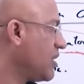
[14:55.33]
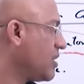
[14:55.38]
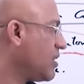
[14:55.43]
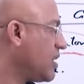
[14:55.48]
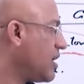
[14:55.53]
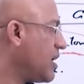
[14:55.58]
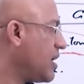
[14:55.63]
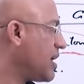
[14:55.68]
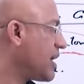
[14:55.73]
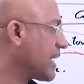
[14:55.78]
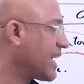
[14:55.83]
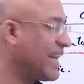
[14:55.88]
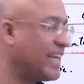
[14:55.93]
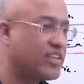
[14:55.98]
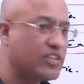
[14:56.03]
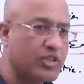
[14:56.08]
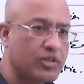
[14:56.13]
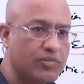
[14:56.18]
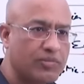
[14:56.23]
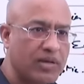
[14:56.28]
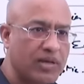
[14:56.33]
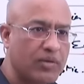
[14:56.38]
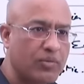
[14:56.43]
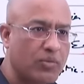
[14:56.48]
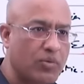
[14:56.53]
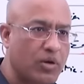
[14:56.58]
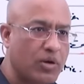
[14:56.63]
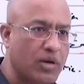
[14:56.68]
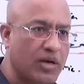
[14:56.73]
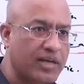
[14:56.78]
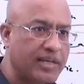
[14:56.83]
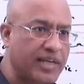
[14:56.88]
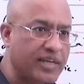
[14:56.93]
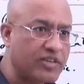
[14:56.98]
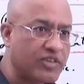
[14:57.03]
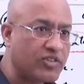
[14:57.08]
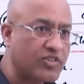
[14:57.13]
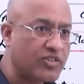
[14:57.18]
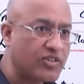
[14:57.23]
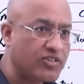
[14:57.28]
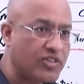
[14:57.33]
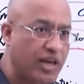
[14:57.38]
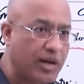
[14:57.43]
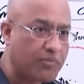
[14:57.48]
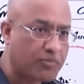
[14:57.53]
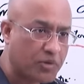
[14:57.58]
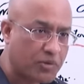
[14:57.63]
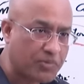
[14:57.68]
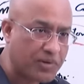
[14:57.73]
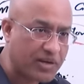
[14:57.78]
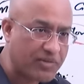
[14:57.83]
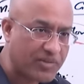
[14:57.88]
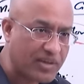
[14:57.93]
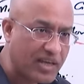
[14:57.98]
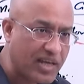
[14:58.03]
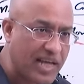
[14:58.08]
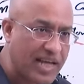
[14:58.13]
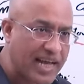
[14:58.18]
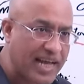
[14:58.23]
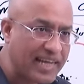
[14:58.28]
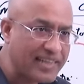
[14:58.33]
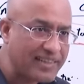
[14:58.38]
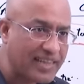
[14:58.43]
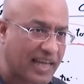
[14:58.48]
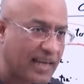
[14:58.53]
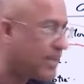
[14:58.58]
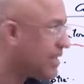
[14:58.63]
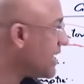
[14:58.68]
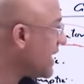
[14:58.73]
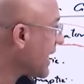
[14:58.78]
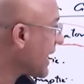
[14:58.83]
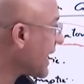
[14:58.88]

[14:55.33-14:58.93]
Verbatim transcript: the calcium digests the synaptobrevin, and then